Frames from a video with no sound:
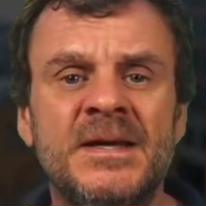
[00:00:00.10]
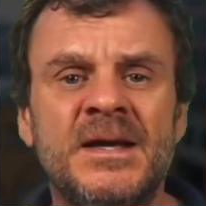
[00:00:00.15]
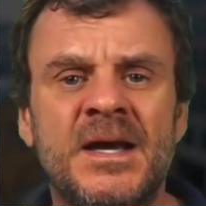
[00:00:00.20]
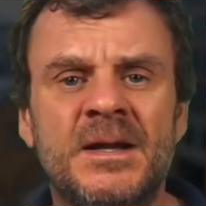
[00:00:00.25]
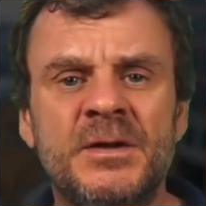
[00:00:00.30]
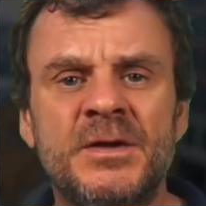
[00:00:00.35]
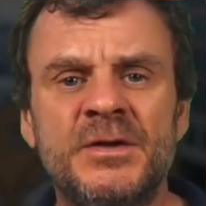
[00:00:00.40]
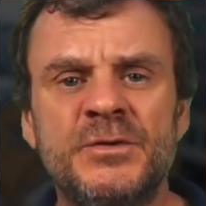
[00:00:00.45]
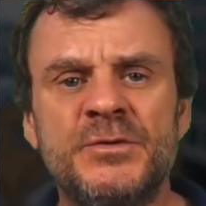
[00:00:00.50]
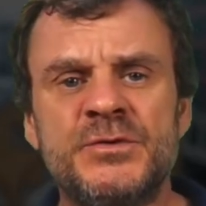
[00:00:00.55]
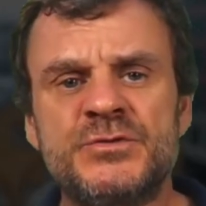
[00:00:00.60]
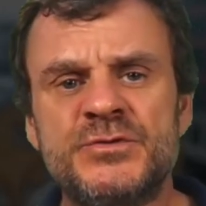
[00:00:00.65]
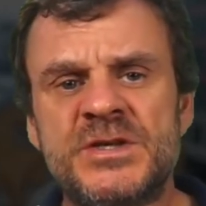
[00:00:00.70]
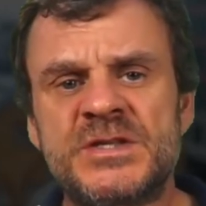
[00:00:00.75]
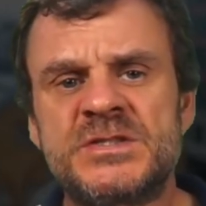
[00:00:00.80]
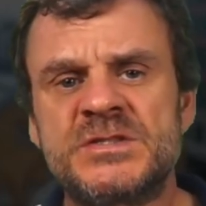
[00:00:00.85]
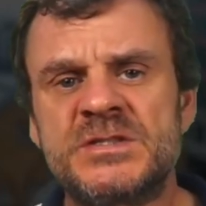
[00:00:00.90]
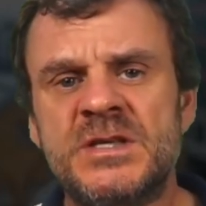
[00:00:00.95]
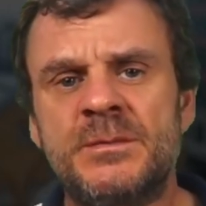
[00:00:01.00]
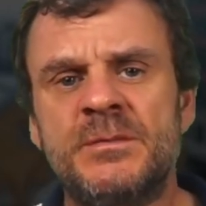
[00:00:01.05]
and I'm going to
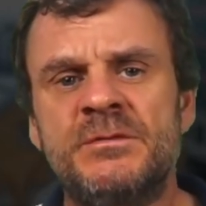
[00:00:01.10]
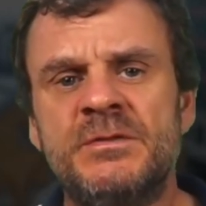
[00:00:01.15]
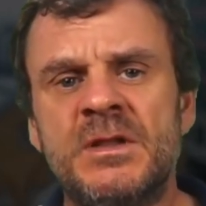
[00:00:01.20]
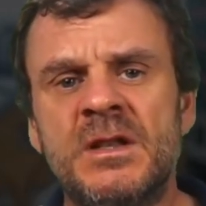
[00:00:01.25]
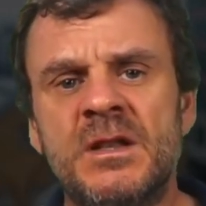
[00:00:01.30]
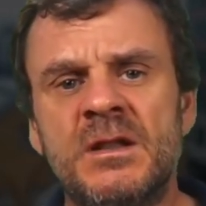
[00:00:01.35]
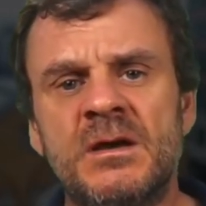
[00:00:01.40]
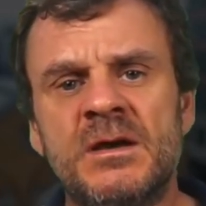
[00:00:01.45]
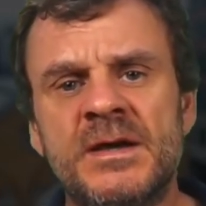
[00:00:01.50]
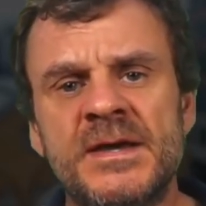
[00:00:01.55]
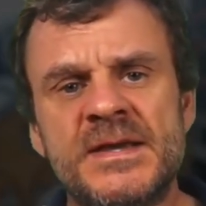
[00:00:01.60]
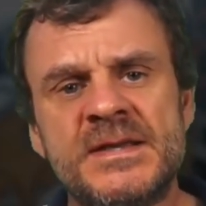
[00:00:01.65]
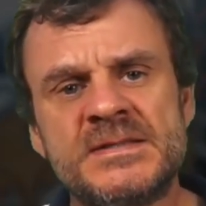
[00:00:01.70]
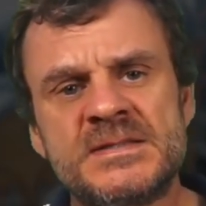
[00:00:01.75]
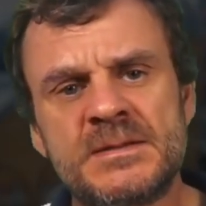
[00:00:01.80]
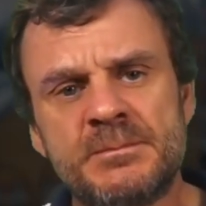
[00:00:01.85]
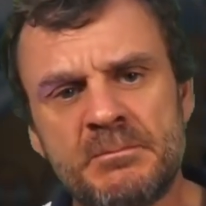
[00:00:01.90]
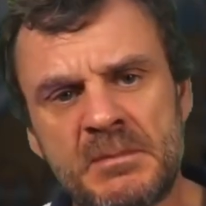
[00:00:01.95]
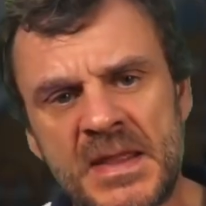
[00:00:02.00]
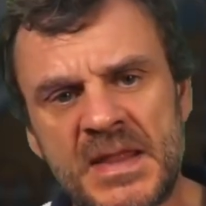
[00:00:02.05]
address some of the
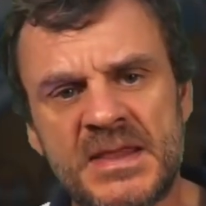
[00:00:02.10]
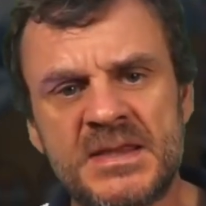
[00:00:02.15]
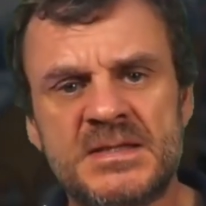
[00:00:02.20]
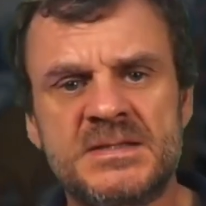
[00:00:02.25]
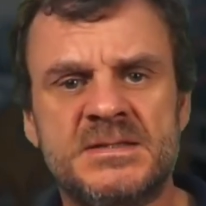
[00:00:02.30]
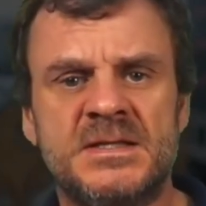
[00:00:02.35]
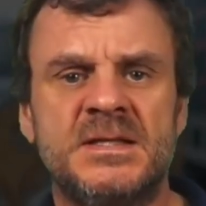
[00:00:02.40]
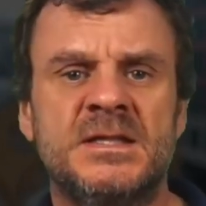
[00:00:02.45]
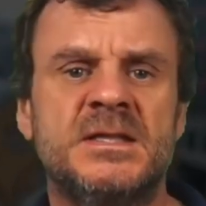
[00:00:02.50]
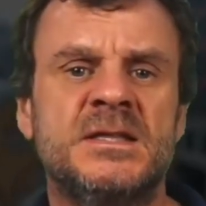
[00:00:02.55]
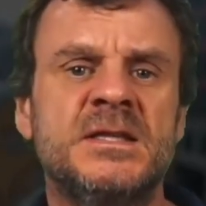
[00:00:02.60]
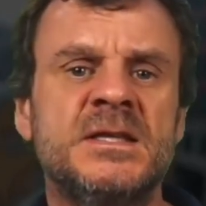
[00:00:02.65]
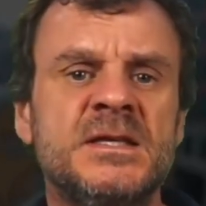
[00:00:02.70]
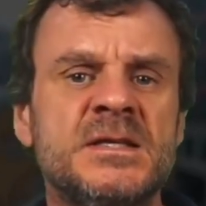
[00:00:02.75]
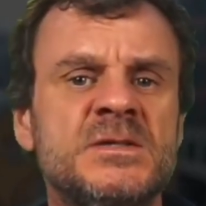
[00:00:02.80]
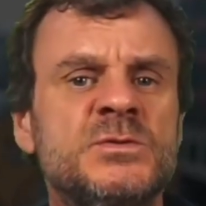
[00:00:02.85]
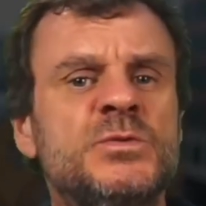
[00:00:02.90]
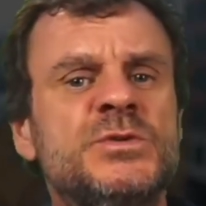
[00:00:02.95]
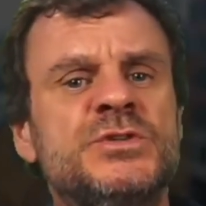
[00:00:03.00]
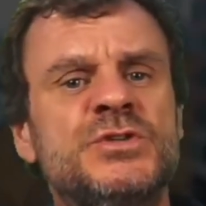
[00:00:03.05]
lies, myths, and
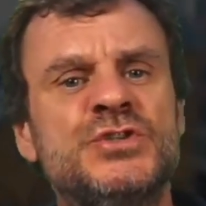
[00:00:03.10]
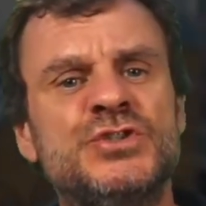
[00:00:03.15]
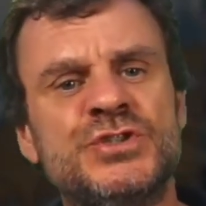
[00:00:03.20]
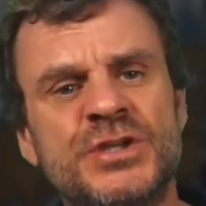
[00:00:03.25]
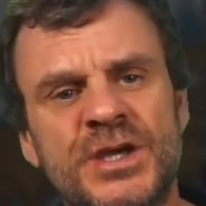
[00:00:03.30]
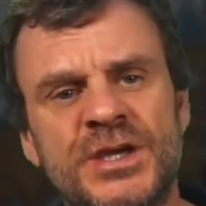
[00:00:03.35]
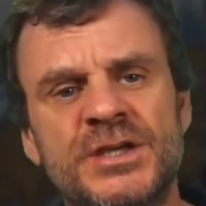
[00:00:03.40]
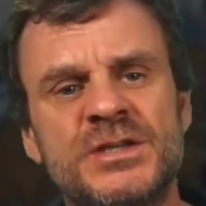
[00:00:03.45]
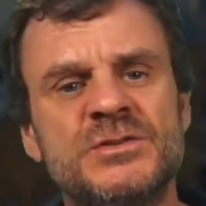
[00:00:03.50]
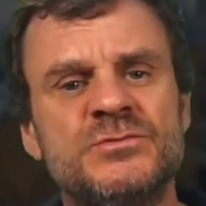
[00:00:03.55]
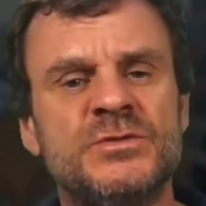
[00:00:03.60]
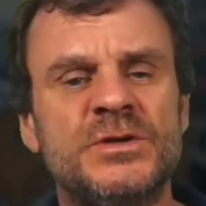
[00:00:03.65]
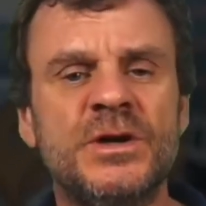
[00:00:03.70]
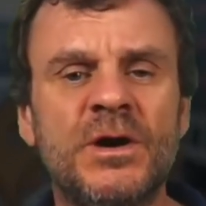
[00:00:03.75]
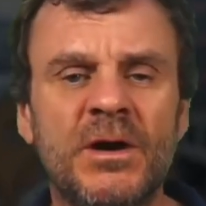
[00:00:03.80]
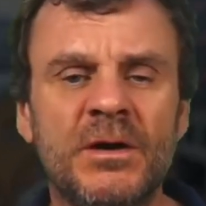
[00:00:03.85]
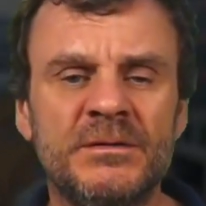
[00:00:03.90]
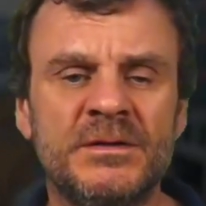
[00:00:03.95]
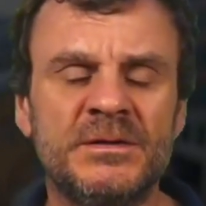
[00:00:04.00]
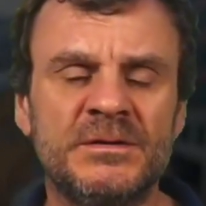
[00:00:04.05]
things we should change
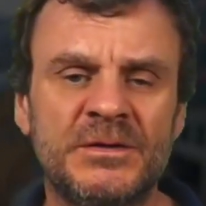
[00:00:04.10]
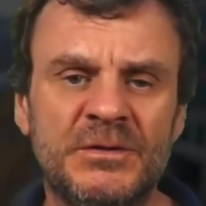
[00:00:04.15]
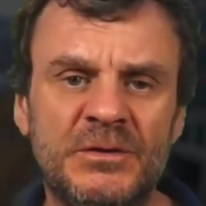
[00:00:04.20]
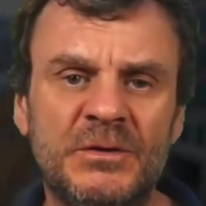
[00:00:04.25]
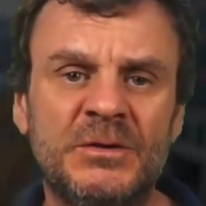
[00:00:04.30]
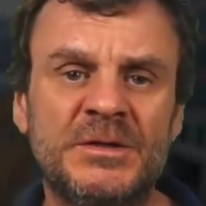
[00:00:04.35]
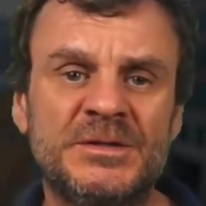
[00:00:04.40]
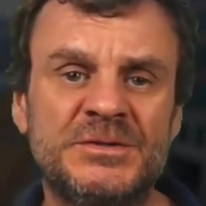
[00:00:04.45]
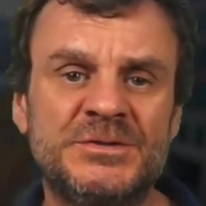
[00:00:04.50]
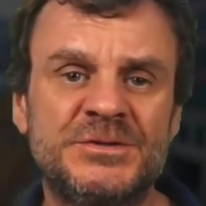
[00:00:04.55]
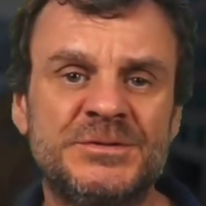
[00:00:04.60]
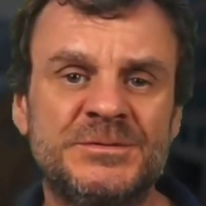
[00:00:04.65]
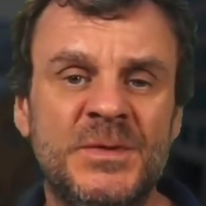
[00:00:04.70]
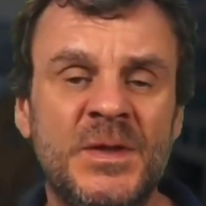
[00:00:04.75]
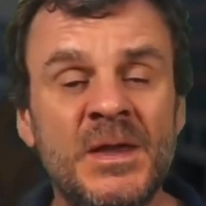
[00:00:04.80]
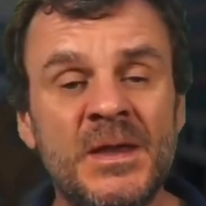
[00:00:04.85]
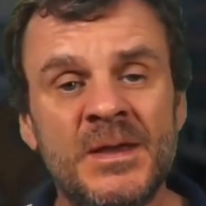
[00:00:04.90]
regarding the knowledge.